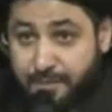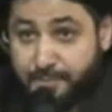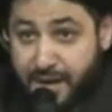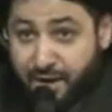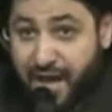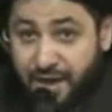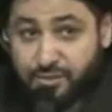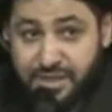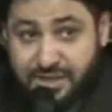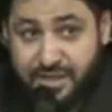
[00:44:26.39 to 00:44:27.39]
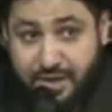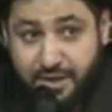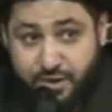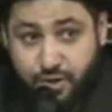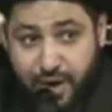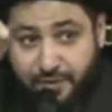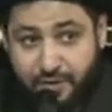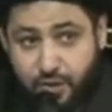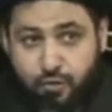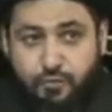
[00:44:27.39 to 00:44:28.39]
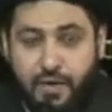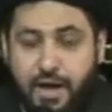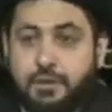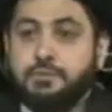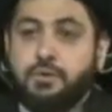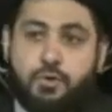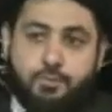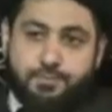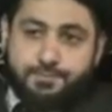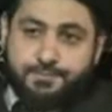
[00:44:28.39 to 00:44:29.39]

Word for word: Better houses than that you have in Kufa. Nope.